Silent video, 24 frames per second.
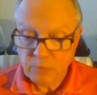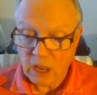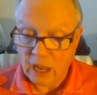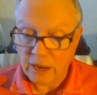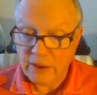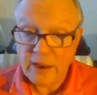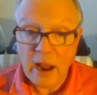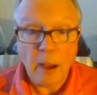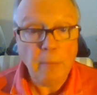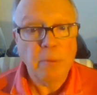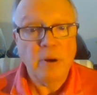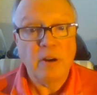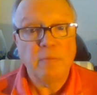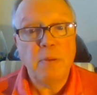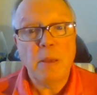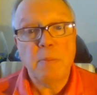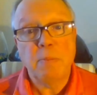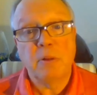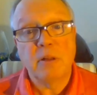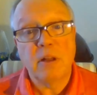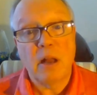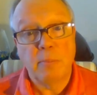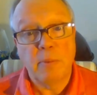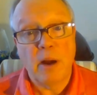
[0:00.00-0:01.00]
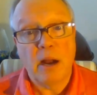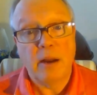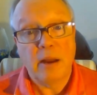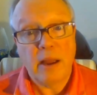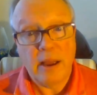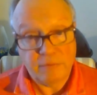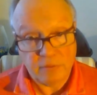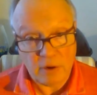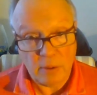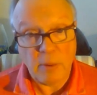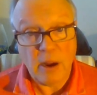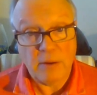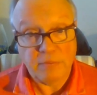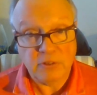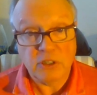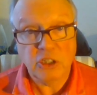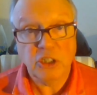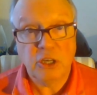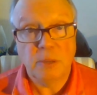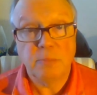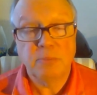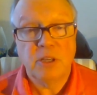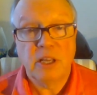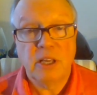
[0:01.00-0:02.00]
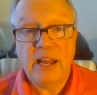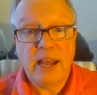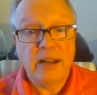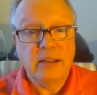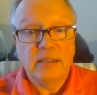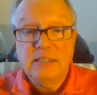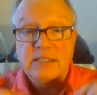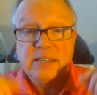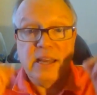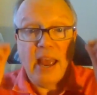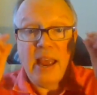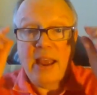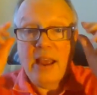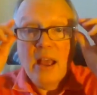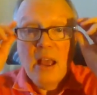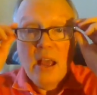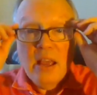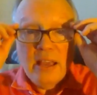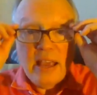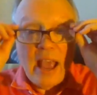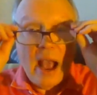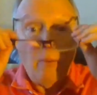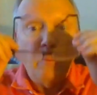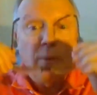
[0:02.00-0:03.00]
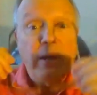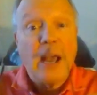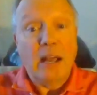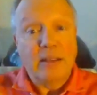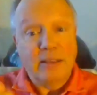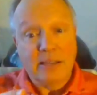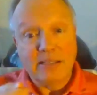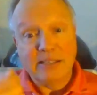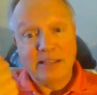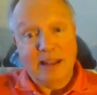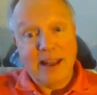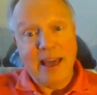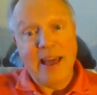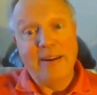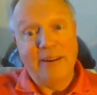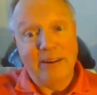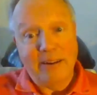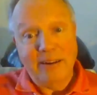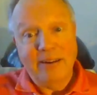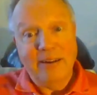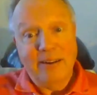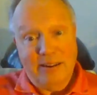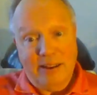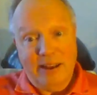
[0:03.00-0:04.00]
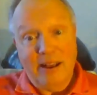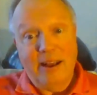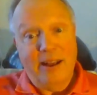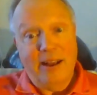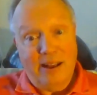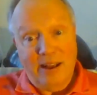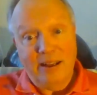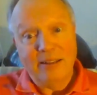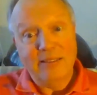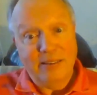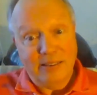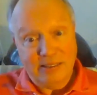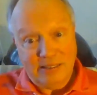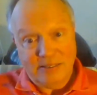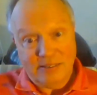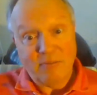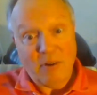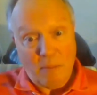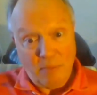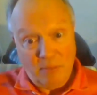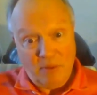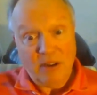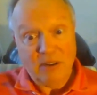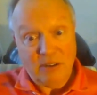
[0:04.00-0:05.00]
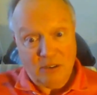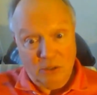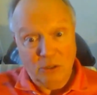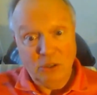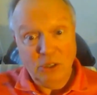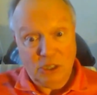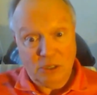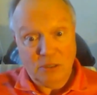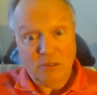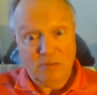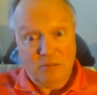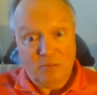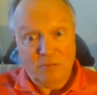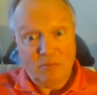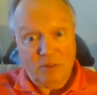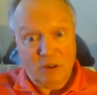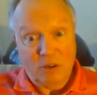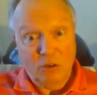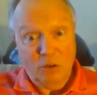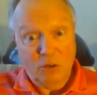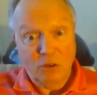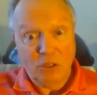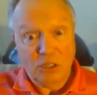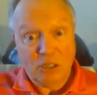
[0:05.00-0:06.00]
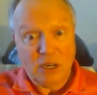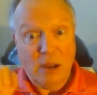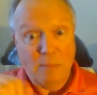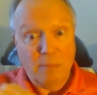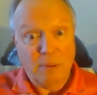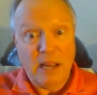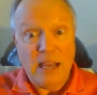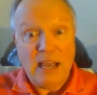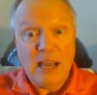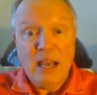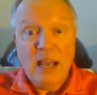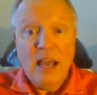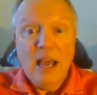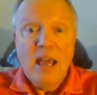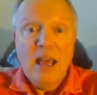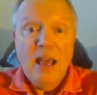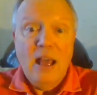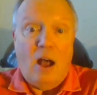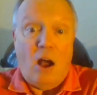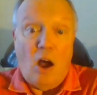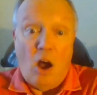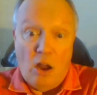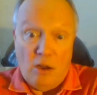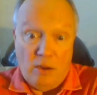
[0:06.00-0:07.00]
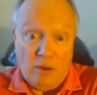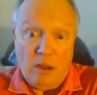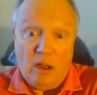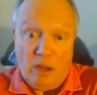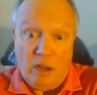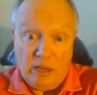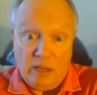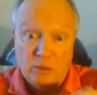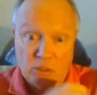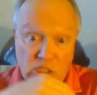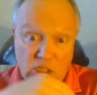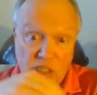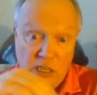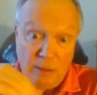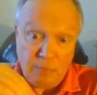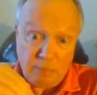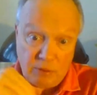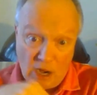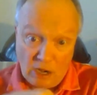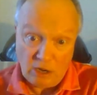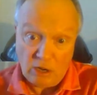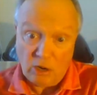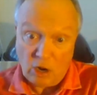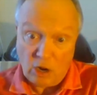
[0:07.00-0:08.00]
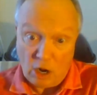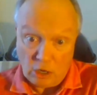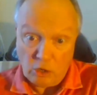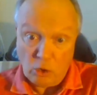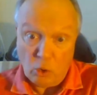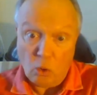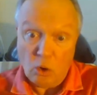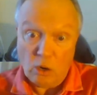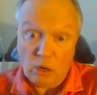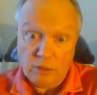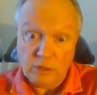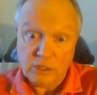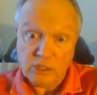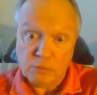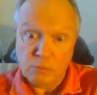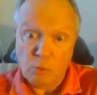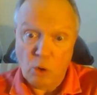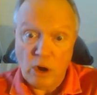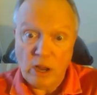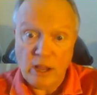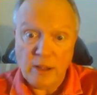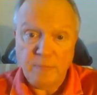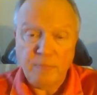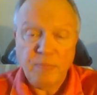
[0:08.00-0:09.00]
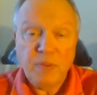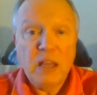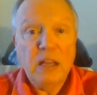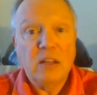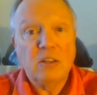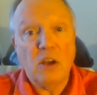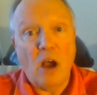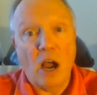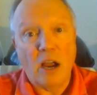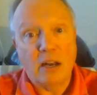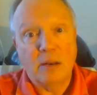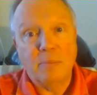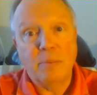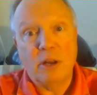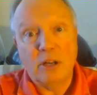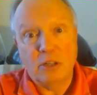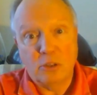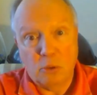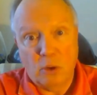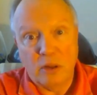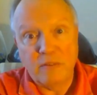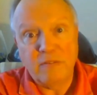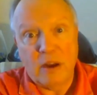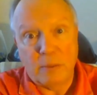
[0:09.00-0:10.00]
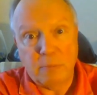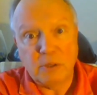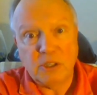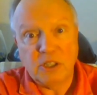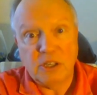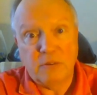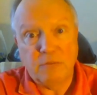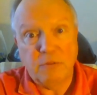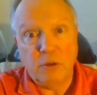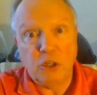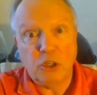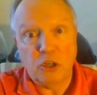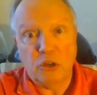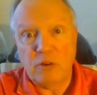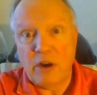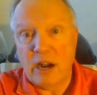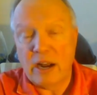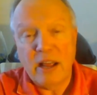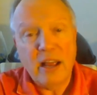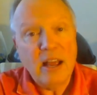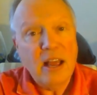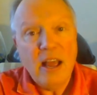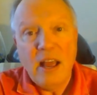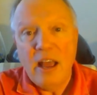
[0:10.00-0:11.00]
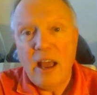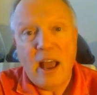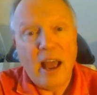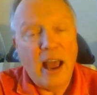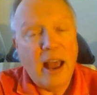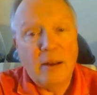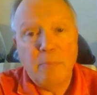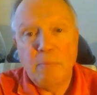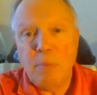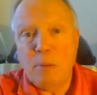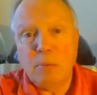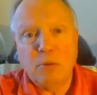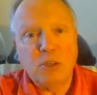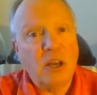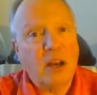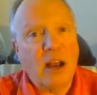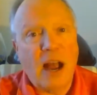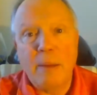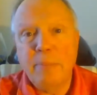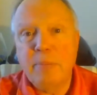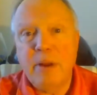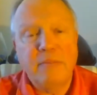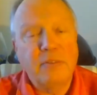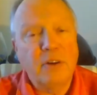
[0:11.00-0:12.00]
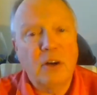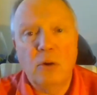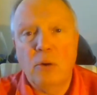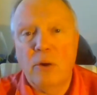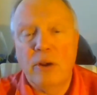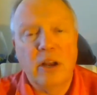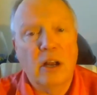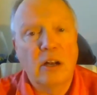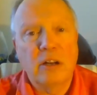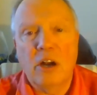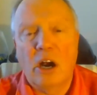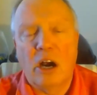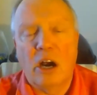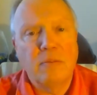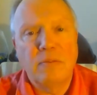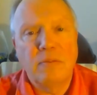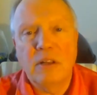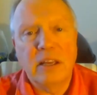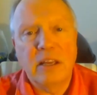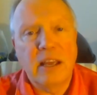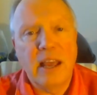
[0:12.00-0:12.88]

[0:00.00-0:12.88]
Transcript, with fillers: A number of people come have come off the ship today to say, "Yeah, we got this letter, uh, this from the cruise from the cruise company on you know slipped under our door this morning talking about a 25% future credit and people saying i'm never going on carnival